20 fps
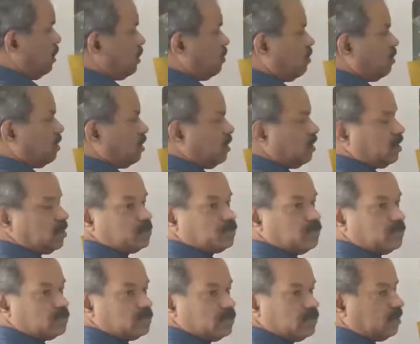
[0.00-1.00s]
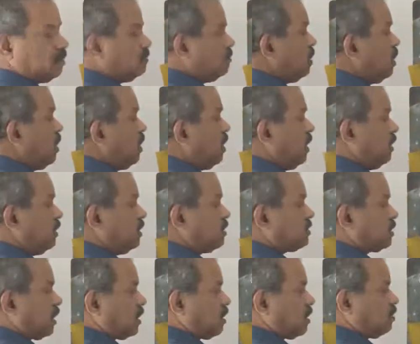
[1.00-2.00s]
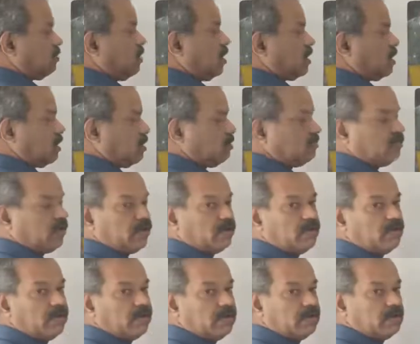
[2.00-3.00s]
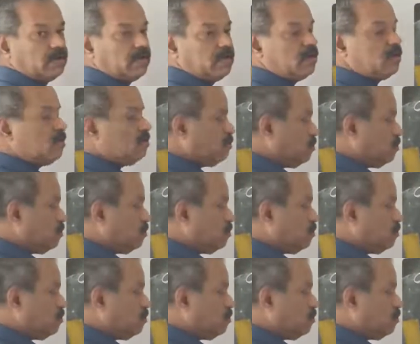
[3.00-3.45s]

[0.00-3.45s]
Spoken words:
coordinate is positive. In the second quadrant, y coordinate